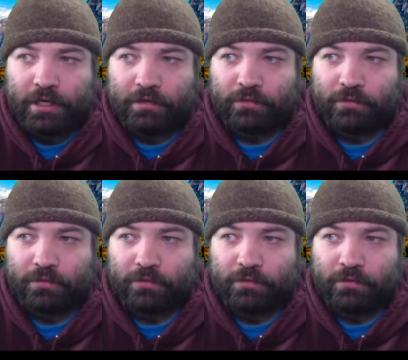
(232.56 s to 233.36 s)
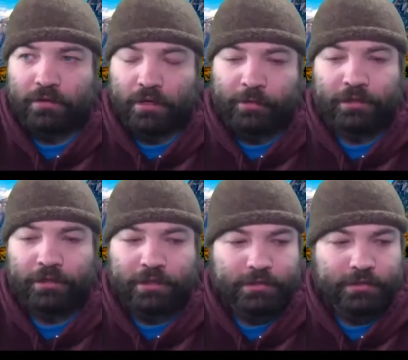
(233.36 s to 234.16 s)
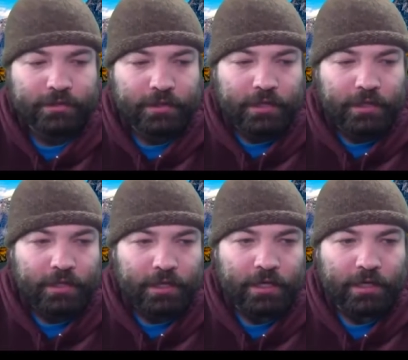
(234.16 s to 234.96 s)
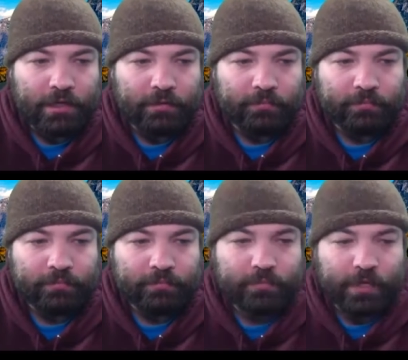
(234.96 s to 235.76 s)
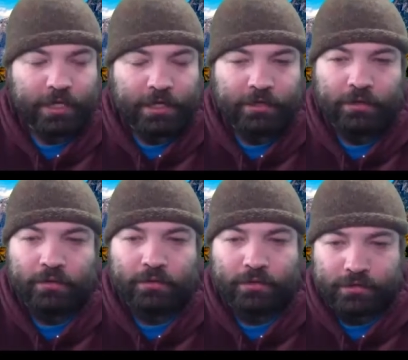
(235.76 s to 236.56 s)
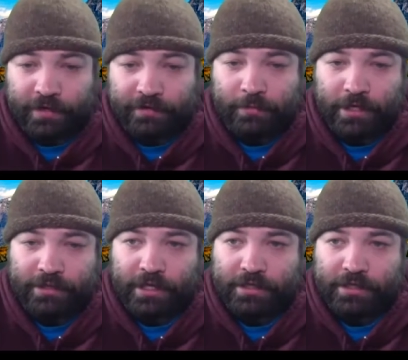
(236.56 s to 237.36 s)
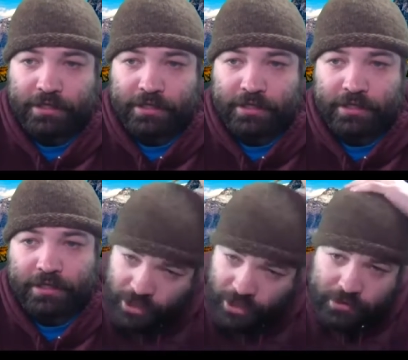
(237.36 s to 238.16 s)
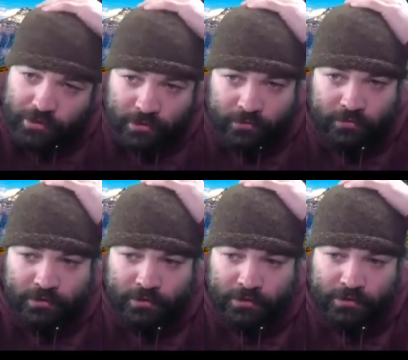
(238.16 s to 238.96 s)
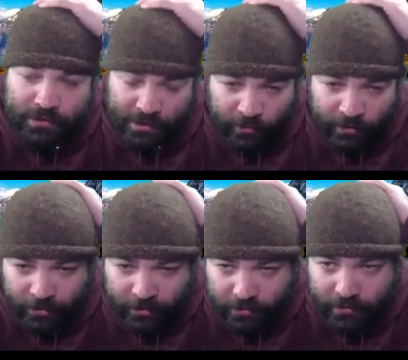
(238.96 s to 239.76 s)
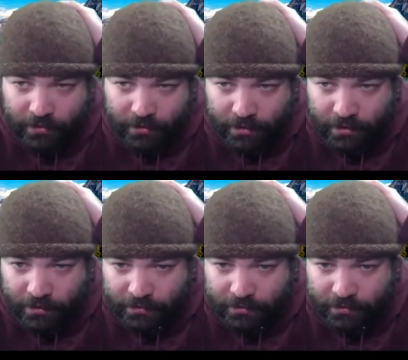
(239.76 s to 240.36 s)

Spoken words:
for our mailing lists. But I know the Survival Podcast, Jack, he uses Aweber and